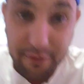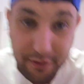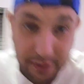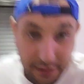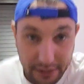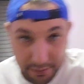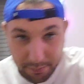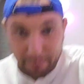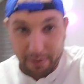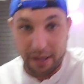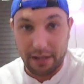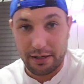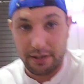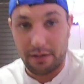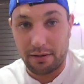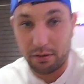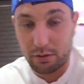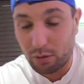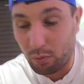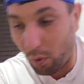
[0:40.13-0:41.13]
really bad
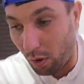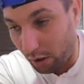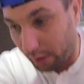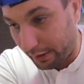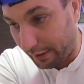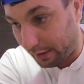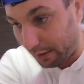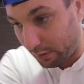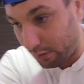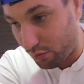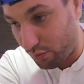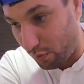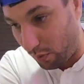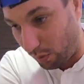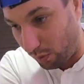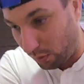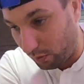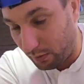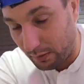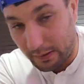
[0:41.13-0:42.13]
quality
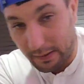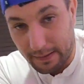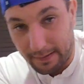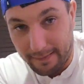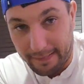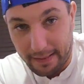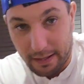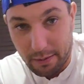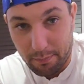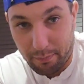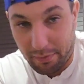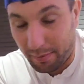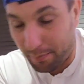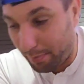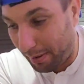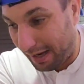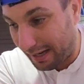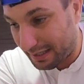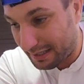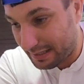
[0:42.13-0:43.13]
control. My
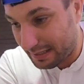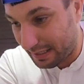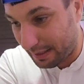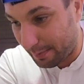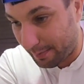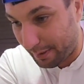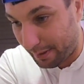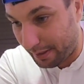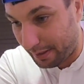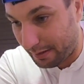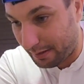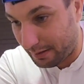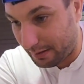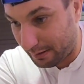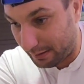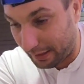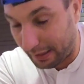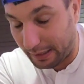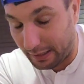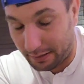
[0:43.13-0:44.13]
box came in
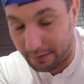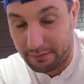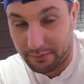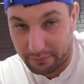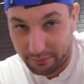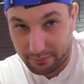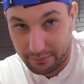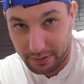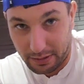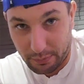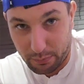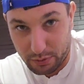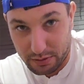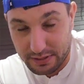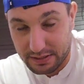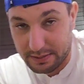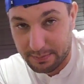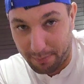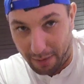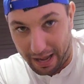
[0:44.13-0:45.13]
like it was
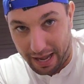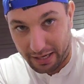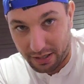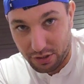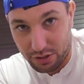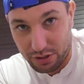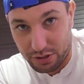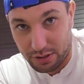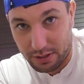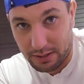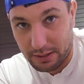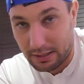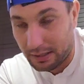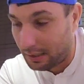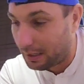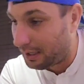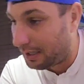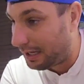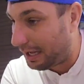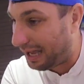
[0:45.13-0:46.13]
smashed.
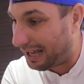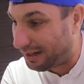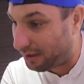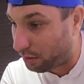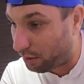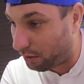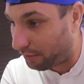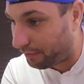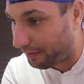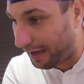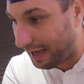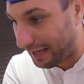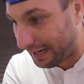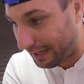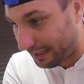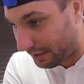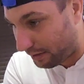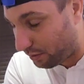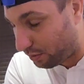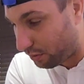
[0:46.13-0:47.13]
I don't know if it had
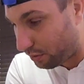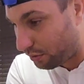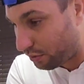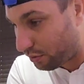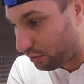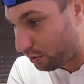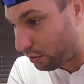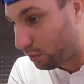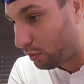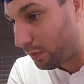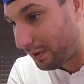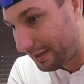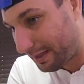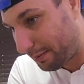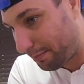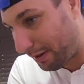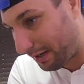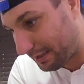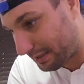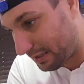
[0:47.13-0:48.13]
anything to do with the
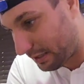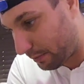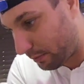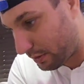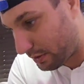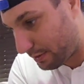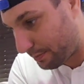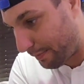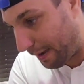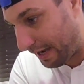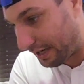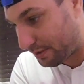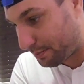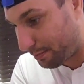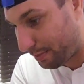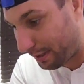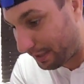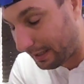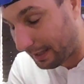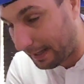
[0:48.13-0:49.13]
box that it was smashed,
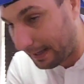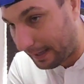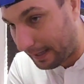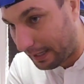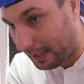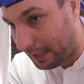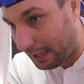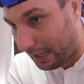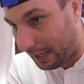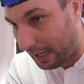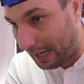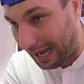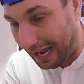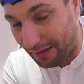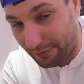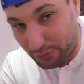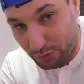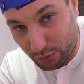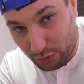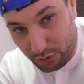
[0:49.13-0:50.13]
but
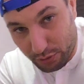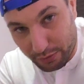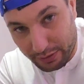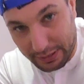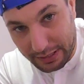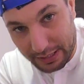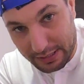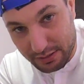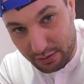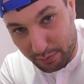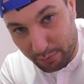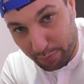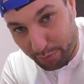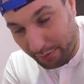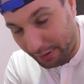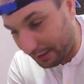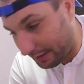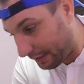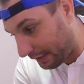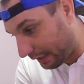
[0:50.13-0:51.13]
after 3 days of
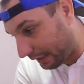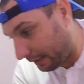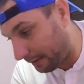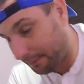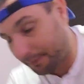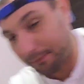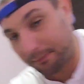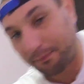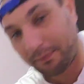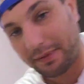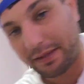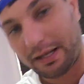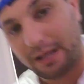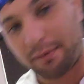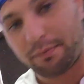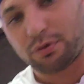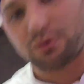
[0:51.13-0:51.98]
printing, I'm